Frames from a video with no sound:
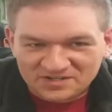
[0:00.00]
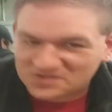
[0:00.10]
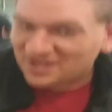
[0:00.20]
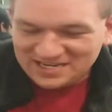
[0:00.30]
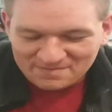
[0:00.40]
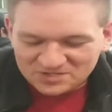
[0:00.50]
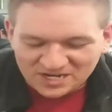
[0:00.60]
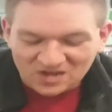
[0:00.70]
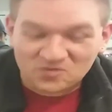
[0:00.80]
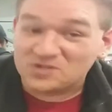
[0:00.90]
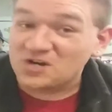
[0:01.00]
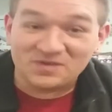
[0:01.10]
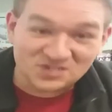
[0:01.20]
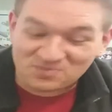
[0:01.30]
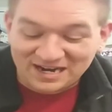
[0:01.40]
during damage calc, which
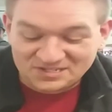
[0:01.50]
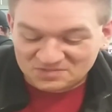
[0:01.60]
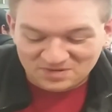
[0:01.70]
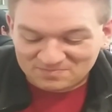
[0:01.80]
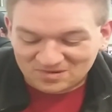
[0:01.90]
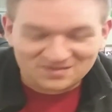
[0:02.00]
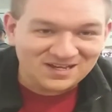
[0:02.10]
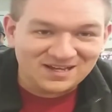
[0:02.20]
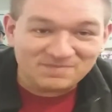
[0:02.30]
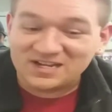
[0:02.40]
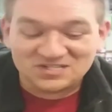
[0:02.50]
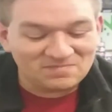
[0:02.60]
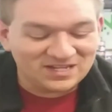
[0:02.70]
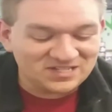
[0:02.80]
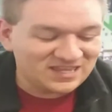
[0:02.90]
always surprises people because it
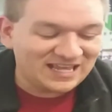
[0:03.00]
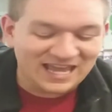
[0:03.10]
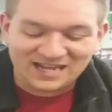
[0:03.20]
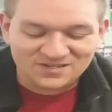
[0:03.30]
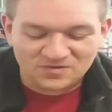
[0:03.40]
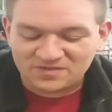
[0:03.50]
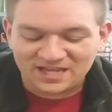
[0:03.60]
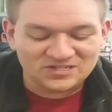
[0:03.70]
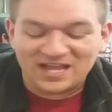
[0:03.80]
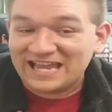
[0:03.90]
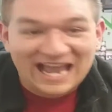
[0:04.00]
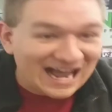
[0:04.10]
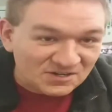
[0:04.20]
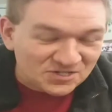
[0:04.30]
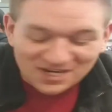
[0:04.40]
means that they can't do things like
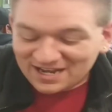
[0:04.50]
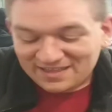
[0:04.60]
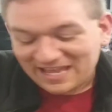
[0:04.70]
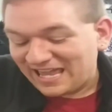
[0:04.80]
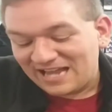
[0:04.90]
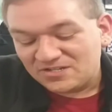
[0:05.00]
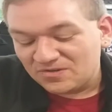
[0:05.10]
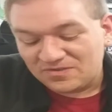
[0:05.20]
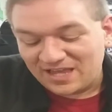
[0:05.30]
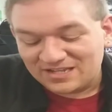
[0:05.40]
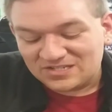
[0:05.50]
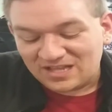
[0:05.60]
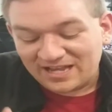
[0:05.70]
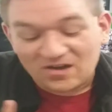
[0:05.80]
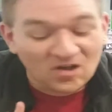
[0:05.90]
Ash, they can't do things
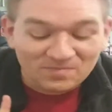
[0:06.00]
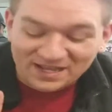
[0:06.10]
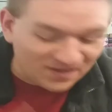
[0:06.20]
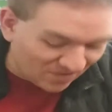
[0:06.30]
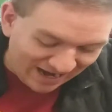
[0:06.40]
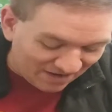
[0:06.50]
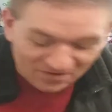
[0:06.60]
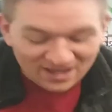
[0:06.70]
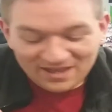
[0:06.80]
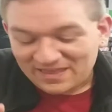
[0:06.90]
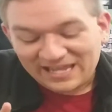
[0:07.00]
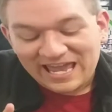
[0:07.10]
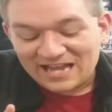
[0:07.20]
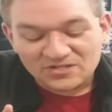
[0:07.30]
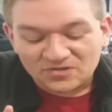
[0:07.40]
like Called by the Grave, they
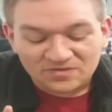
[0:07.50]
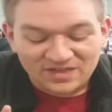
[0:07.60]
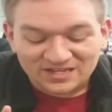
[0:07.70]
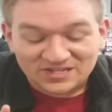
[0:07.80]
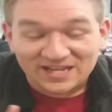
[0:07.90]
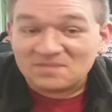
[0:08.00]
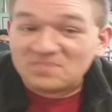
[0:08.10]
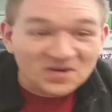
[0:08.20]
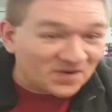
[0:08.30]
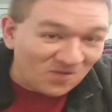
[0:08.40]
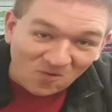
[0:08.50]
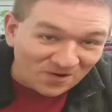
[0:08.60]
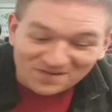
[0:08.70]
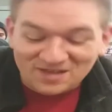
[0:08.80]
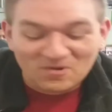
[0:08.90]
can't do things like Imperial
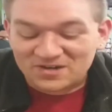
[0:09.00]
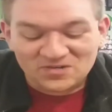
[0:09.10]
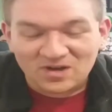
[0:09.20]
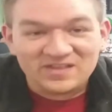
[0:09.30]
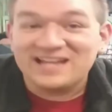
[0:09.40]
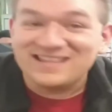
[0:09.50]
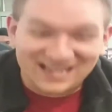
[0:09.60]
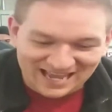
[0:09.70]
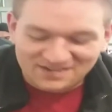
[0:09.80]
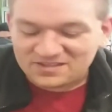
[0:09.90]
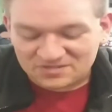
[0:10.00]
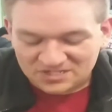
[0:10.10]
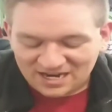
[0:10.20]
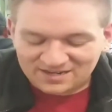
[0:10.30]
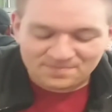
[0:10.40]
Order. They want to do all that and they can't. They're stuck.